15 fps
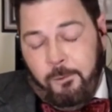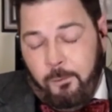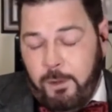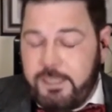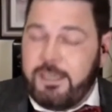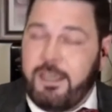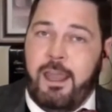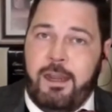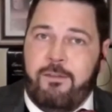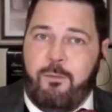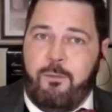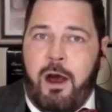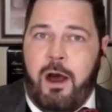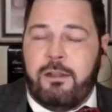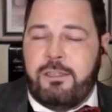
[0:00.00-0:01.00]
once again, give
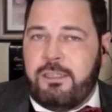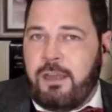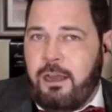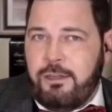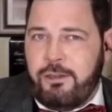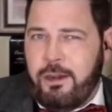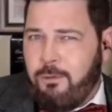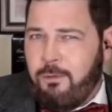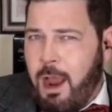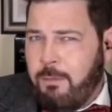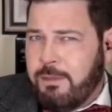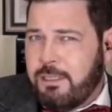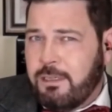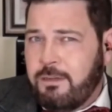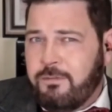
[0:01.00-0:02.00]
apologies to Andrea
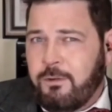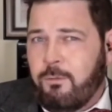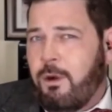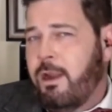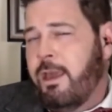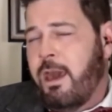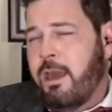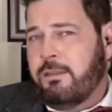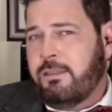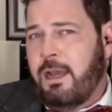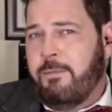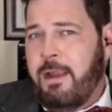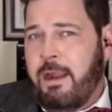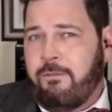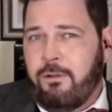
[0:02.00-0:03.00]
Robinson for running out of
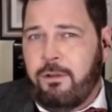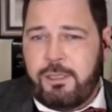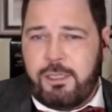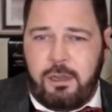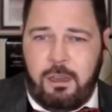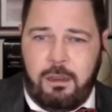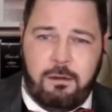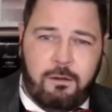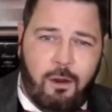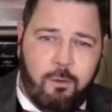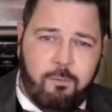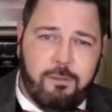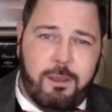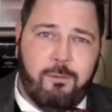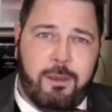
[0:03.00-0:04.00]
time to have her on the show.
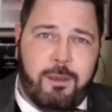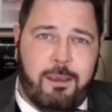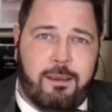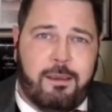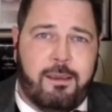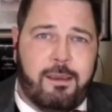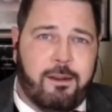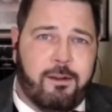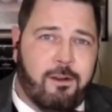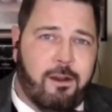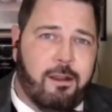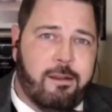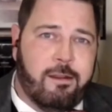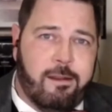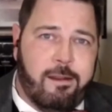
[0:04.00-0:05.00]
Hopefully we can get her
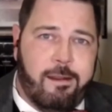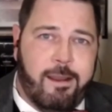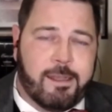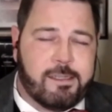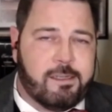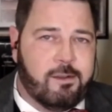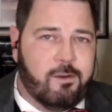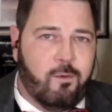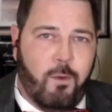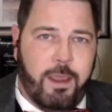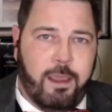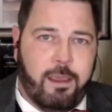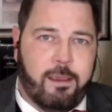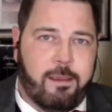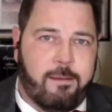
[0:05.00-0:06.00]
on next
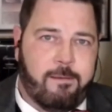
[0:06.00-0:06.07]
week.